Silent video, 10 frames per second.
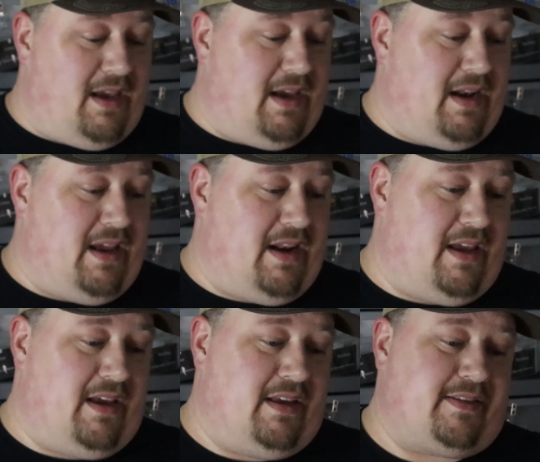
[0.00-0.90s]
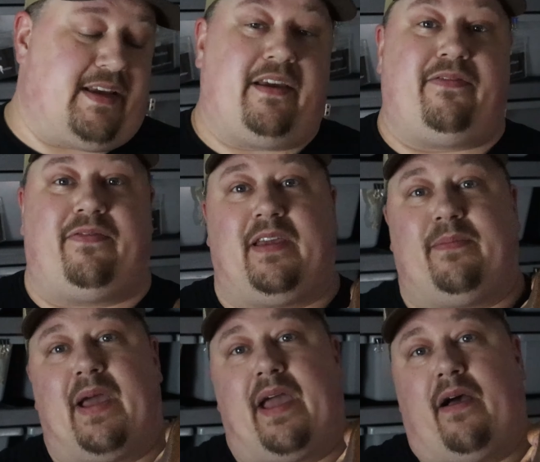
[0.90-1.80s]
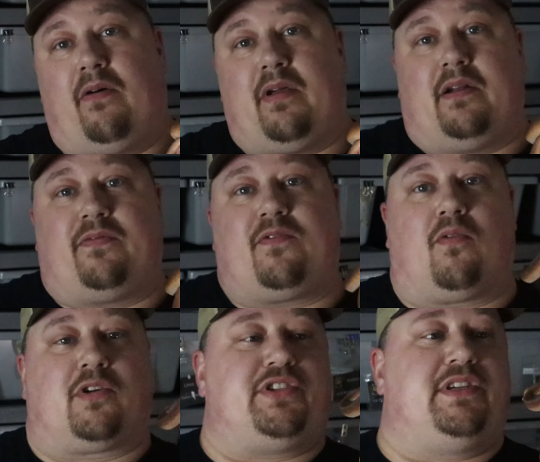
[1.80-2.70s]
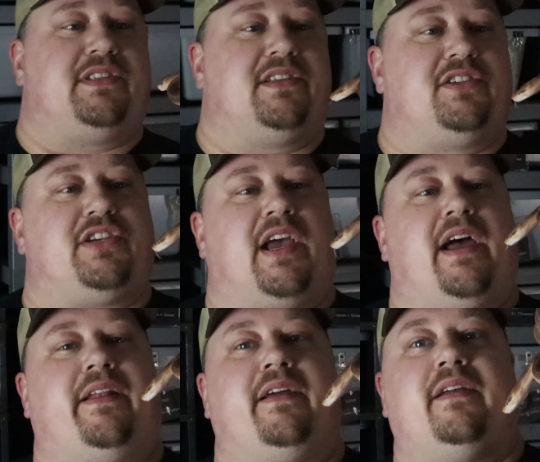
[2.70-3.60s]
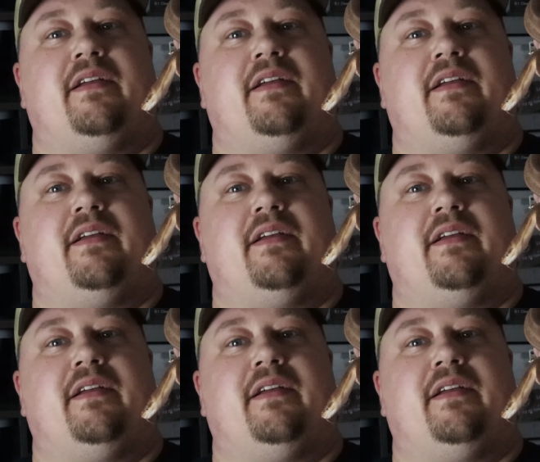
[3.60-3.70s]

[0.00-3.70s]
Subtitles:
and it is a female, and of course she's in shed,